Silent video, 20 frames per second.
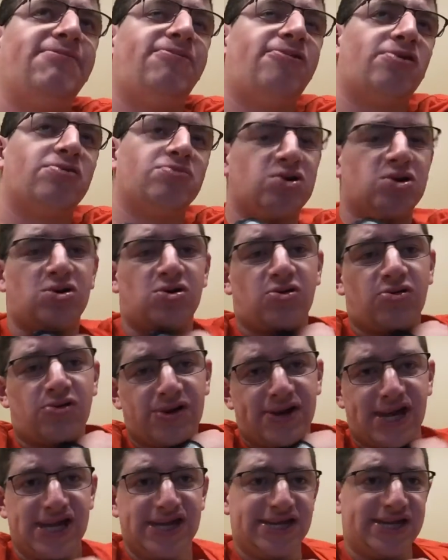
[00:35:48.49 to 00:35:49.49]
Speaking of
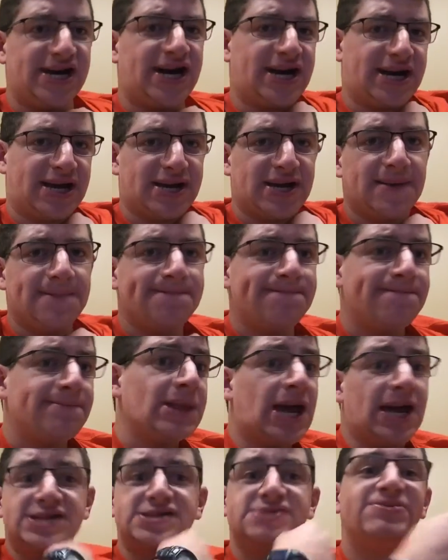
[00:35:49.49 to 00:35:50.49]
which, College
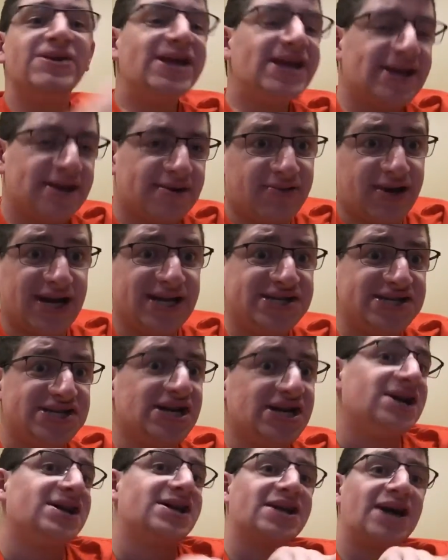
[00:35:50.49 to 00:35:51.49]
Game Day will be going to
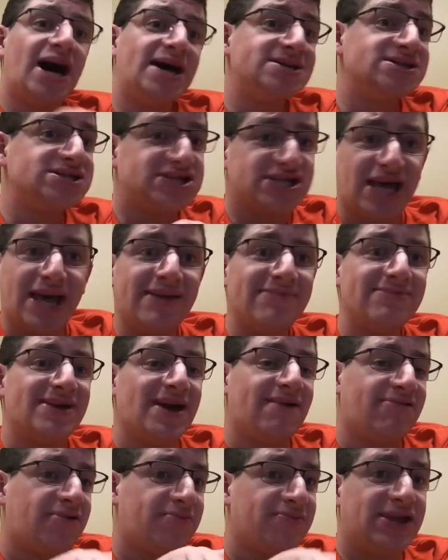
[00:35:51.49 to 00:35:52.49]
Washington
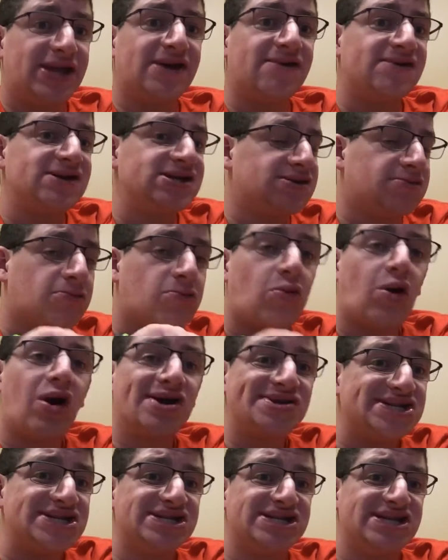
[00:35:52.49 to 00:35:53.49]
State for the first time
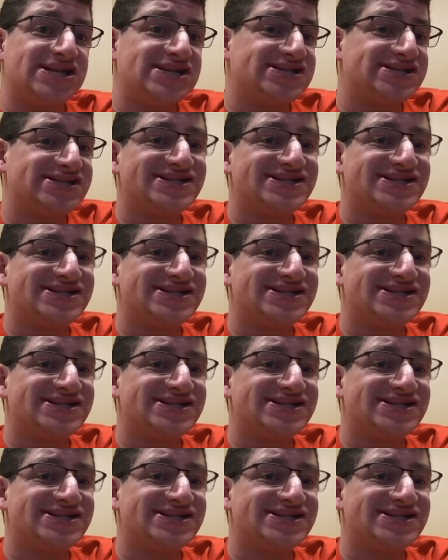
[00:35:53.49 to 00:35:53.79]
ever.